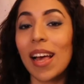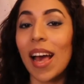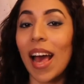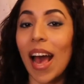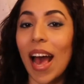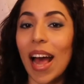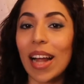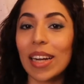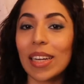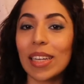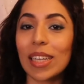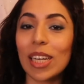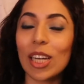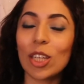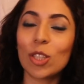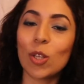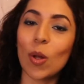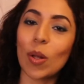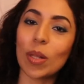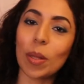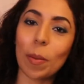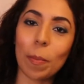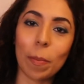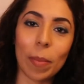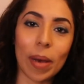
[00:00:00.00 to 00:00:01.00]
and clicked on
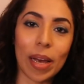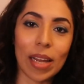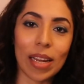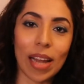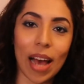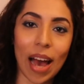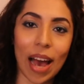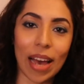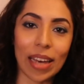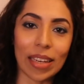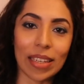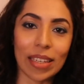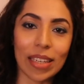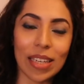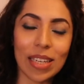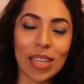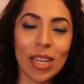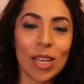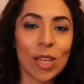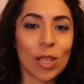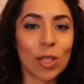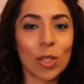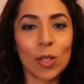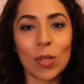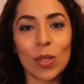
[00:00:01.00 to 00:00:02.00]
the bell icon
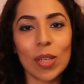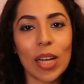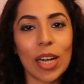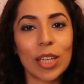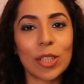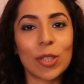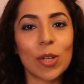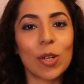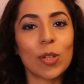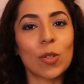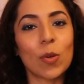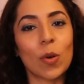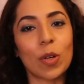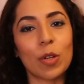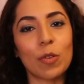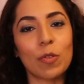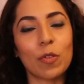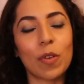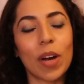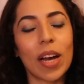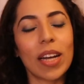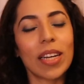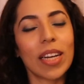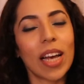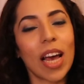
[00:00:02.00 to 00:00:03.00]
so that you are
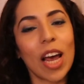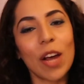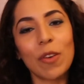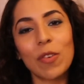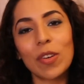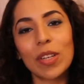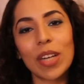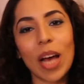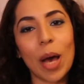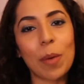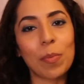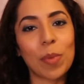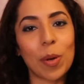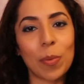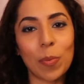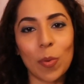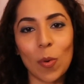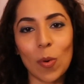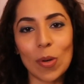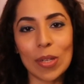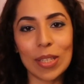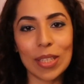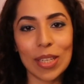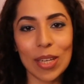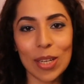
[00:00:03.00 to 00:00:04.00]
notified every time I
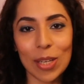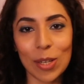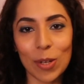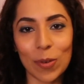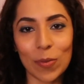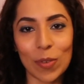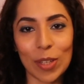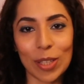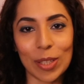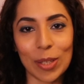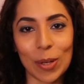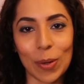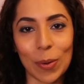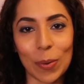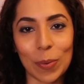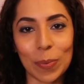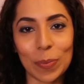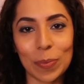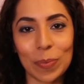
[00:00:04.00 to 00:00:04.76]
post a new video.